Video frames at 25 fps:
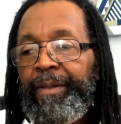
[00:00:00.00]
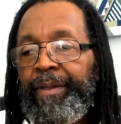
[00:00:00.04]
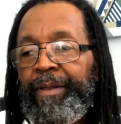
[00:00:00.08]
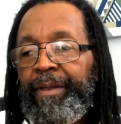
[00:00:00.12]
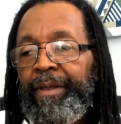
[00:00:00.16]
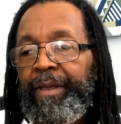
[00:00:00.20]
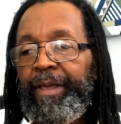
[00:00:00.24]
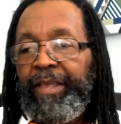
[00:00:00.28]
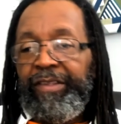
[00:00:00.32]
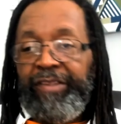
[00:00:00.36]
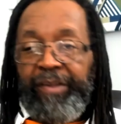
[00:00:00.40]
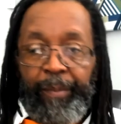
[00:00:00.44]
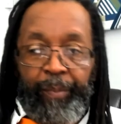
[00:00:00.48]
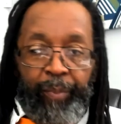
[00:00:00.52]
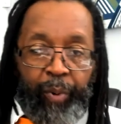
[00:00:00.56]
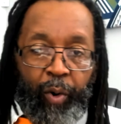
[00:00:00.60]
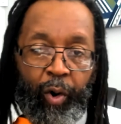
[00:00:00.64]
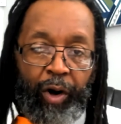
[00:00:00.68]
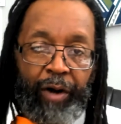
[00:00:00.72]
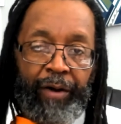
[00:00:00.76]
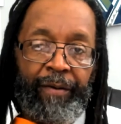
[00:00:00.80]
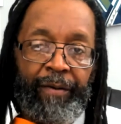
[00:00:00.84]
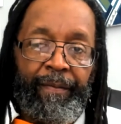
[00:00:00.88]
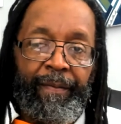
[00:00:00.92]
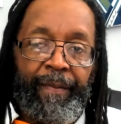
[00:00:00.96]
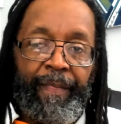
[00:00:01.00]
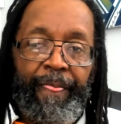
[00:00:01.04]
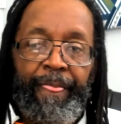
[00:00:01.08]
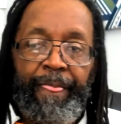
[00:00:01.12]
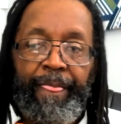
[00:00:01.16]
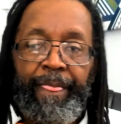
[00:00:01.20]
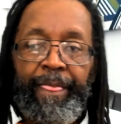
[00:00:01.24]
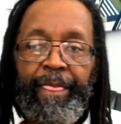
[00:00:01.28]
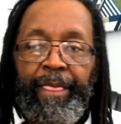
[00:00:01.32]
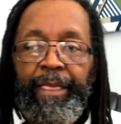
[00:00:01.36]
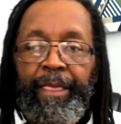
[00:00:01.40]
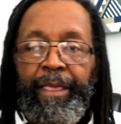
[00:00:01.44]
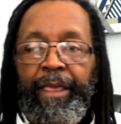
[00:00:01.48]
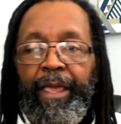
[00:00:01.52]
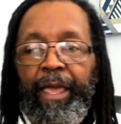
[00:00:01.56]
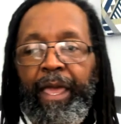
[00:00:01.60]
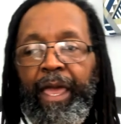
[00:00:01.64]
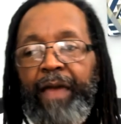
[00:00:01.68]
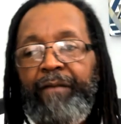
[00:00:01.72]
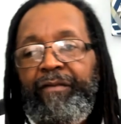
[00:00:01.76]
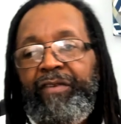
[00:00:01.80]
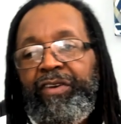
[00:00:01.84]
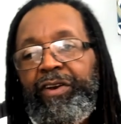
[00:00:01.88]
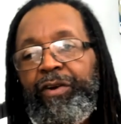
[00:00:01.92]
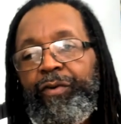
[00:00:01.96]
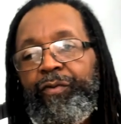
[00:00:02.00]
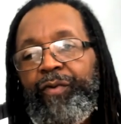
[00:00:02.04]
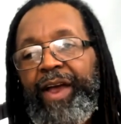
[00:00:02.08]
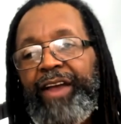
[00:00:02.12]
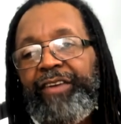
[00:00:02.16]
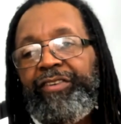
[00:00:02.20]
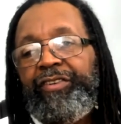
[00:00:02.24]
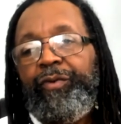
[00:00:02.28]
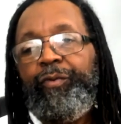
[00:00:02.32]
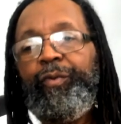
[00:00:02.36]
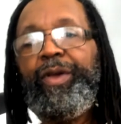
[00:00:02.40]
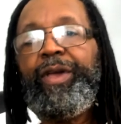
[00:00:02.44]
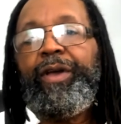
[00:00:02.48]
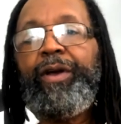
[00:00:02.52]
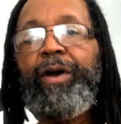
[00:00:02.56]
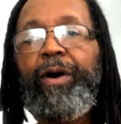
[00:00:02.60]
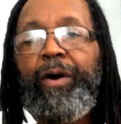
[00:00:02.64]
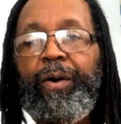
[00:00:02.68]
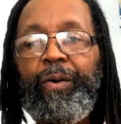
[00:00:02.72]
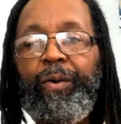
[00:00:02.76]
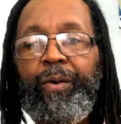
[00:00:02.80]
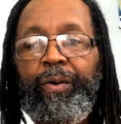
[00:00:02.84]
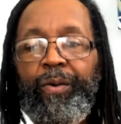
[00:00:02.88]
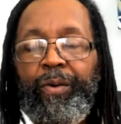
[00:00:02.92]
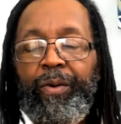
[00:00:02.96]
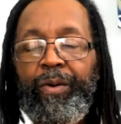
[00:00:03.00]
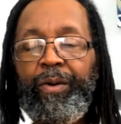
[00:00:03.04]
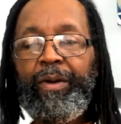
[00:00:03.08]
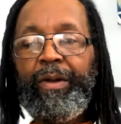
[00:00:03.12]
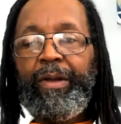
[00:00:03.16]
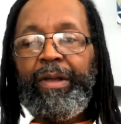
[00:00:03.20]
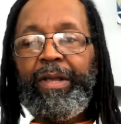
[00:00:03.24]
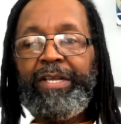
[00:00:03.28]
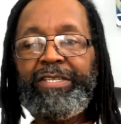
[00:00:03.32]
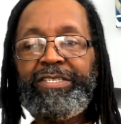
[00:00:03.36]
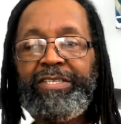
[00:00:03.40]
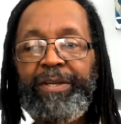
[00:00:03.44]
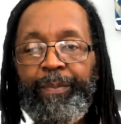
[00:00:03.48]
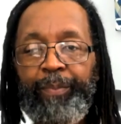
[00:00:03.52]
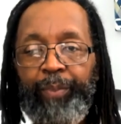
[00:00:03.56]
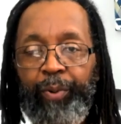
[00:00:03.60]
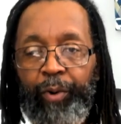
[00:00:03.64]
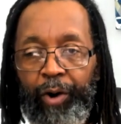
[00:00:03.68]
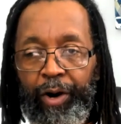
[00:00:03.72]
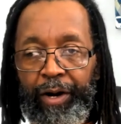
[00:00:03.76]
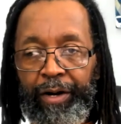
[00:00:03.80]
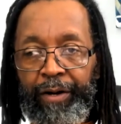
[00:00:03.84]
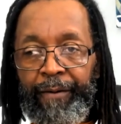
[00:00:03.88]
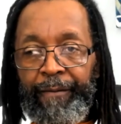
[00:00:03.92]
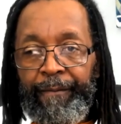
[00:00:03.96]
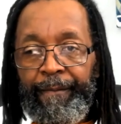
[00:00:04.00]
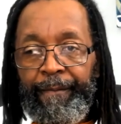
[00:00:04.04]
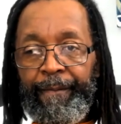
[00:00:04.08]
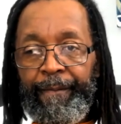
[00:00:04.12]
is important. Every direction we go is important.